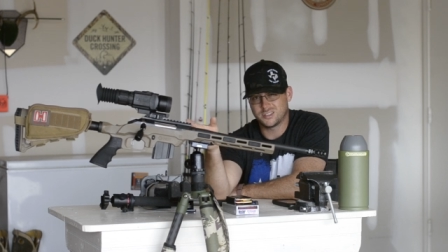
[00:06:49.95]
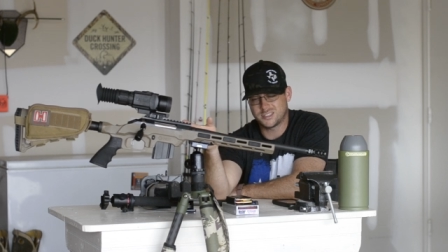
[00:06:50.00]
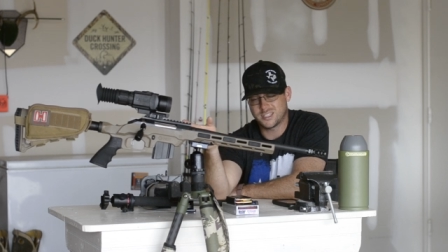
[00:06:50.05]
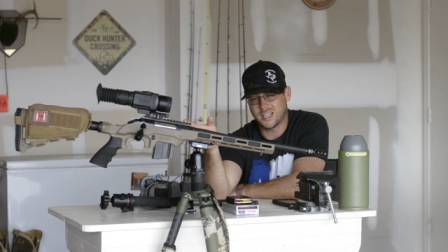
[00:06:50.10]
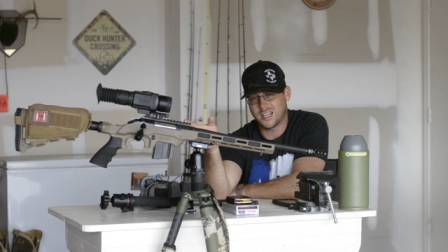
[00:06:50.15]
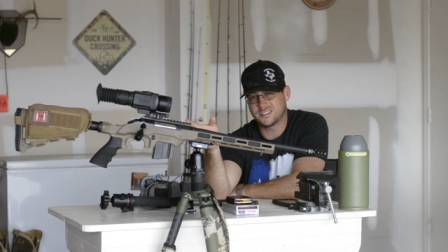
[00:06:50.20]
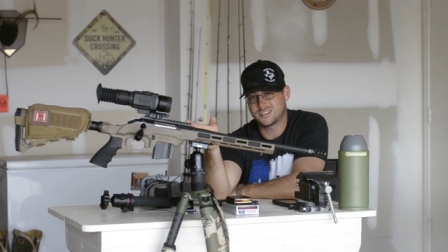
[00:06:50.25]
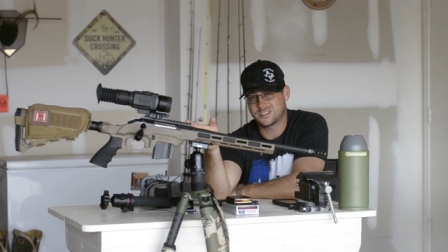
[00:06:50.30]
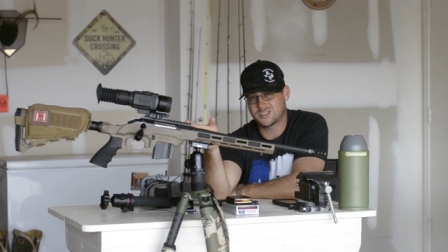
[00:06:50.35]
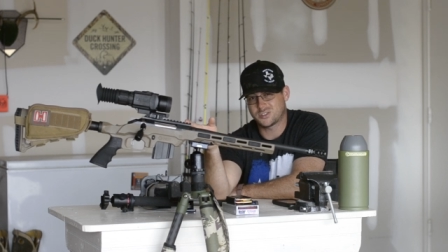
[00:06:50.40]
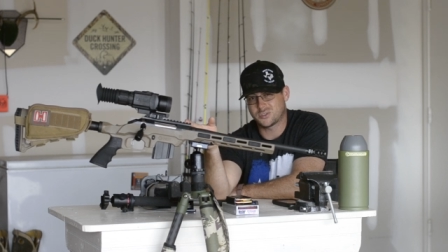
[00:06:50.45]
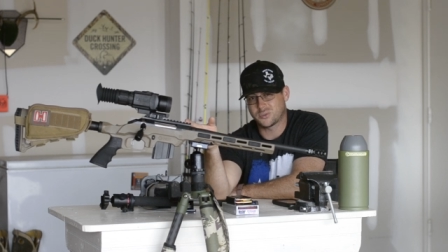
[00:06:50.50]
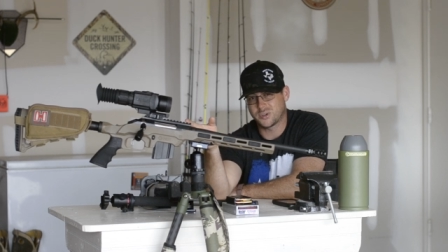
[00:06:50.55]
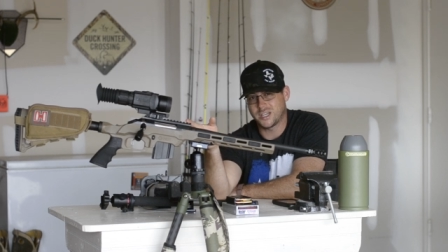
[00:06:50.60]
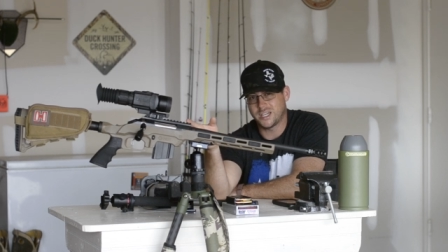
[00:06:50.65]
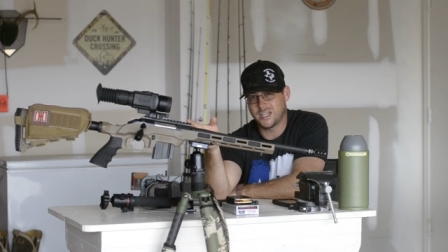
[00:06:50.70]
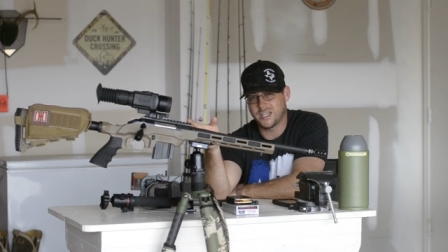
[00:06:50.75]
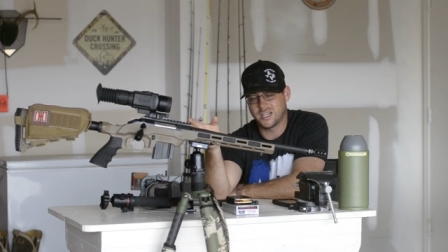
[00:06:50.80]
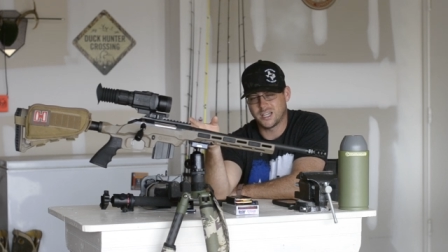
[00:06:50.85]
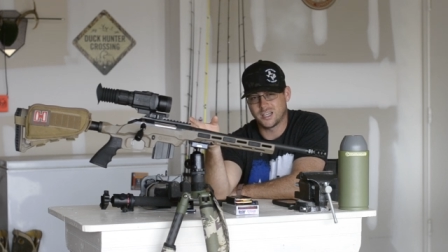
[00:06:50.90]
You can go, it
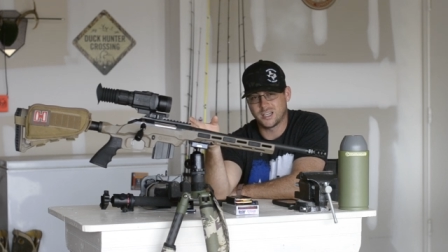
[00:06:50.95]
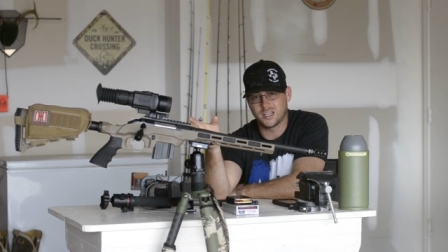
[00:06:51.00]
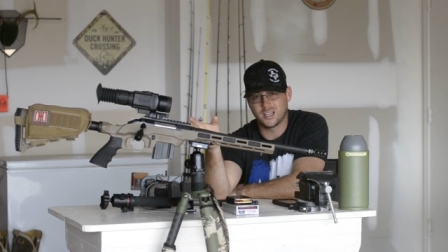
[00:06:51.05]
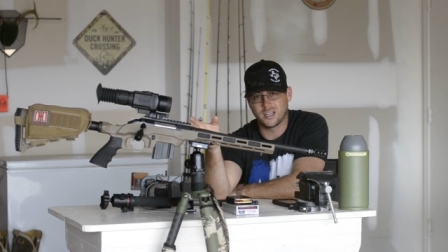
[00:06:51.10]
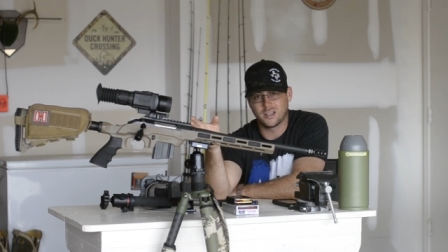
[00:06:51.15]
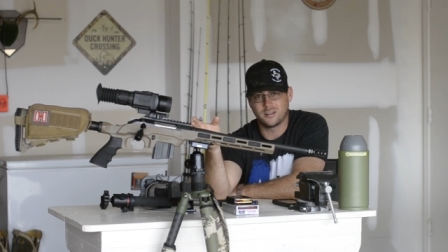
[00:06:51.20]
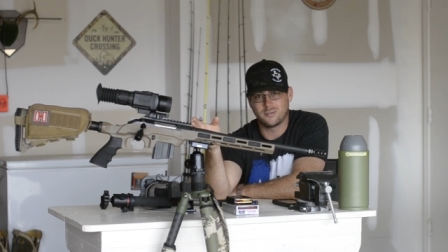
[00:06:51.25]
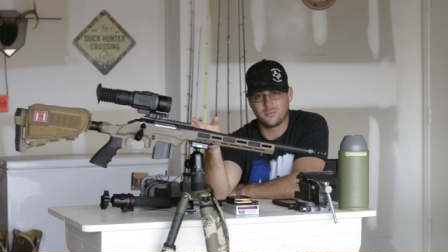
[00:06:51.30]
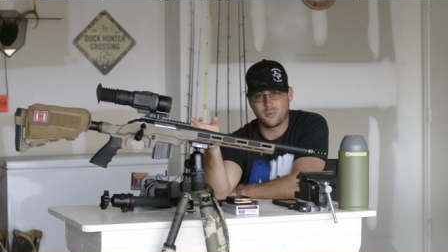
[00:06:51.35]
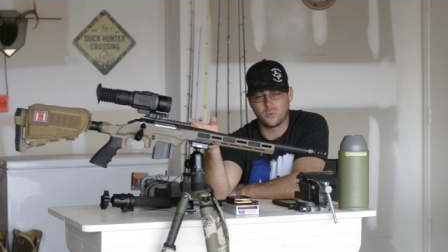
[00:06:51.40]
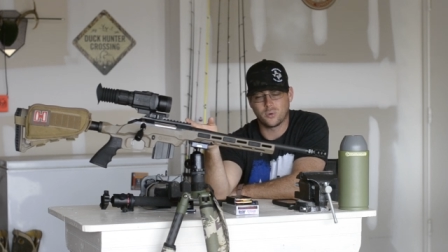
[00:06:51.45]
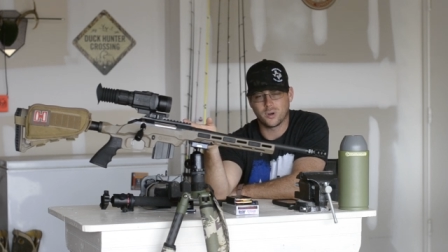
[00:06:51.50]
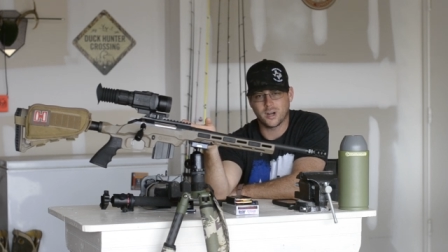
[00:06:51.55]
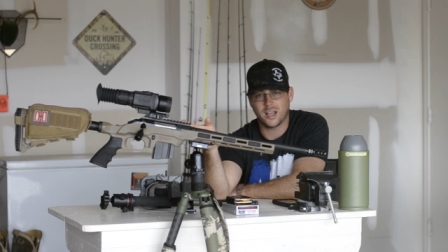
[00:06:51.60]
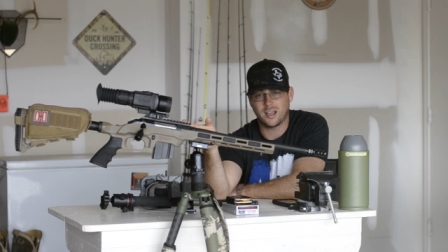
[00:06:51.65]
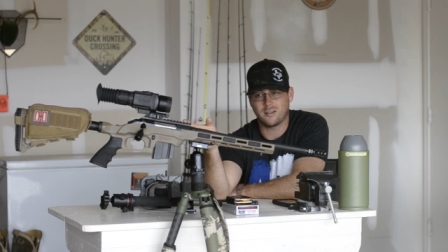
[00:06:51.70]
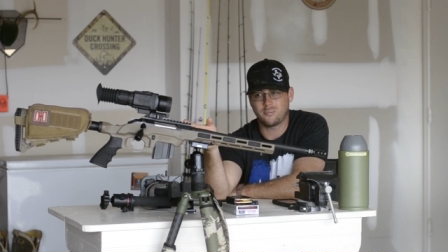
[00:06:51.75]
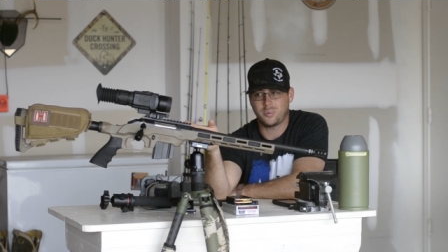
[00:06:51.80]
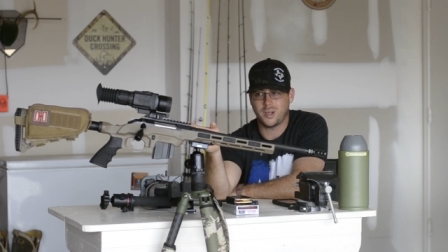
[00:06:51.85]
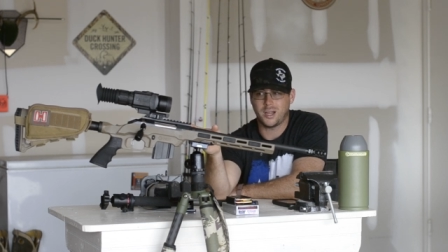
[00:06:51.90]
says three
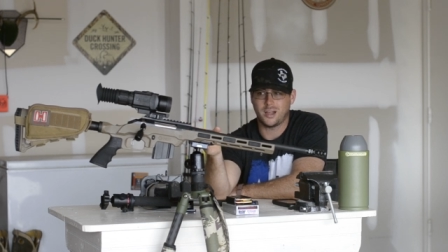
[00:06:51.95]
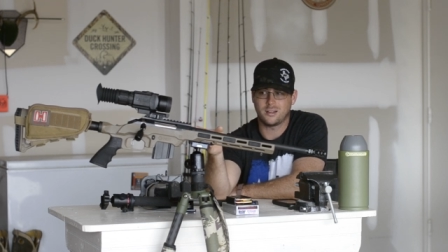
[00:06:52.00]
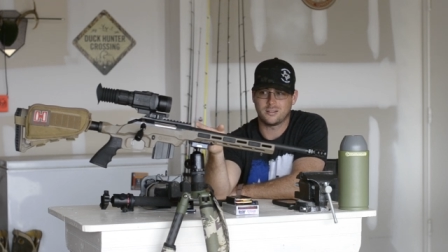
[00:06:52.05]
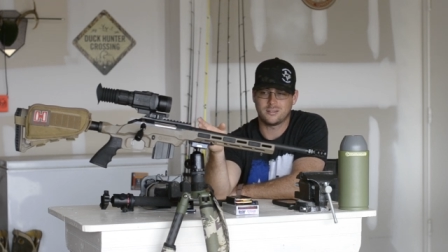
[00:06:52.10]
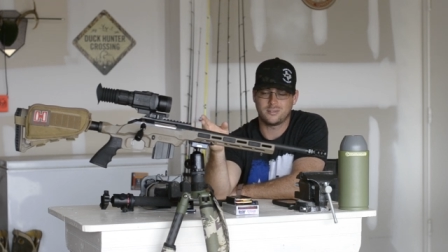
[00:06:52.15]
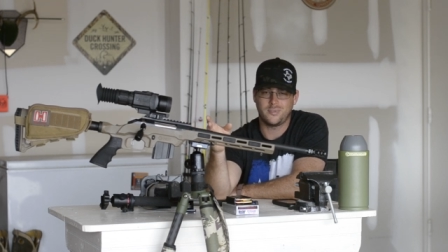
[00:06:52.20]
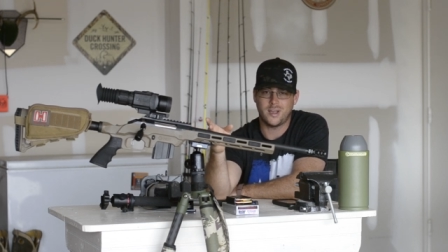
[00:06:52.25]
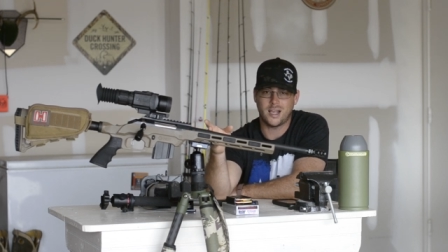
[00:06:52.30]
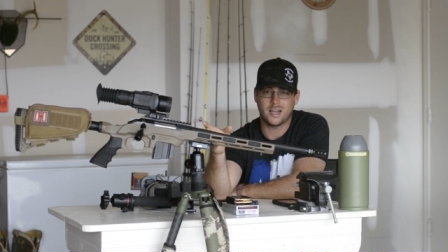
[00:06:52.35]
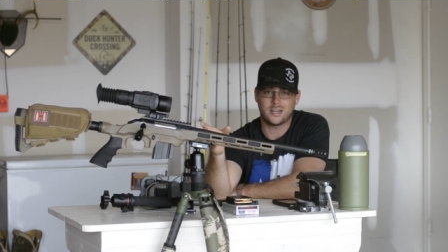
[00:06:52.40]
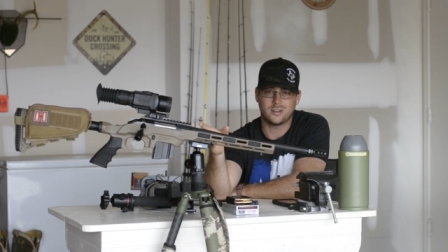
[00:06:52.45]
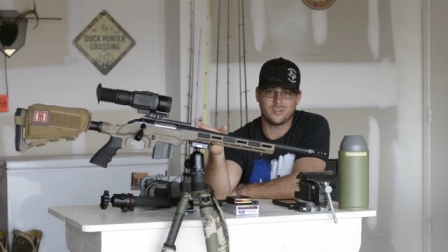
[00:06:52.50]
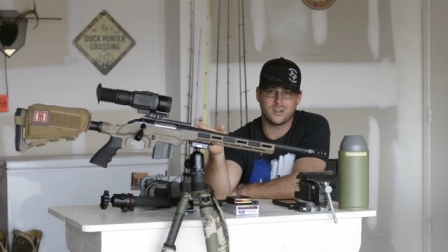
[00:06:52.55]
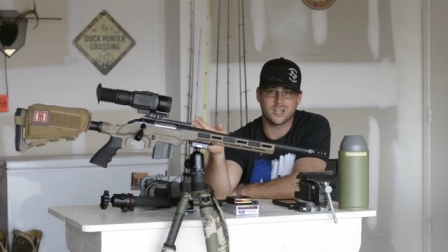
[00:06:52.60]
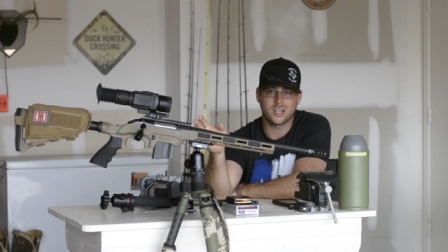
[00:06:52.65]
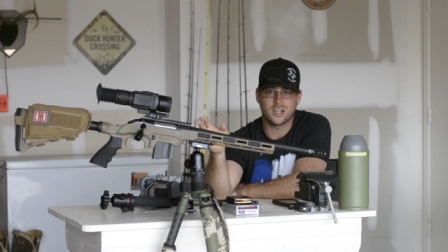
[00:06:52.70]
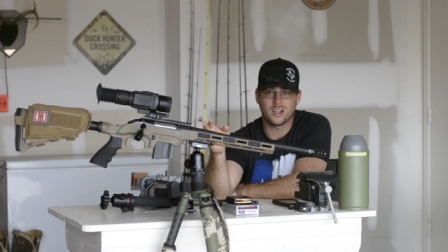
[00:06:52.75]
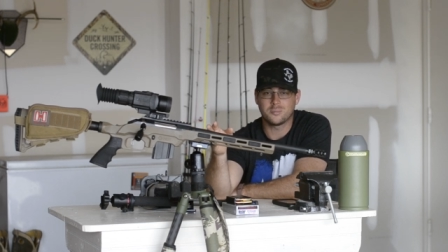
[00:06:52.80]
to four and a half pounds.